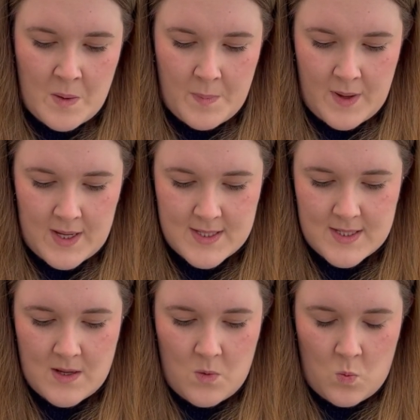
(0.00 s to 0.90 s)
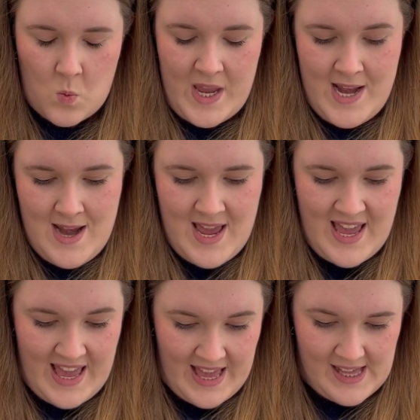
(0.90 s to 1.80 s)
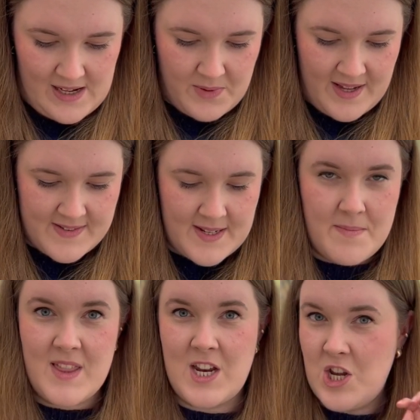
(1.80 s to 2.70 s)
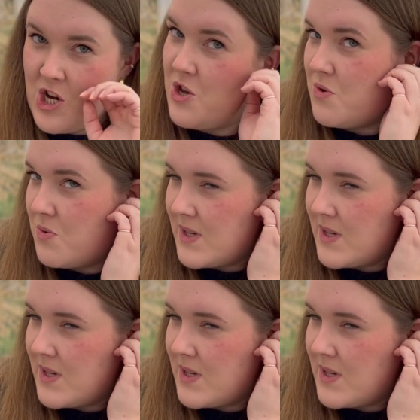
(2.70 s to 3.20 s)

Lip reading: But in here we have something new,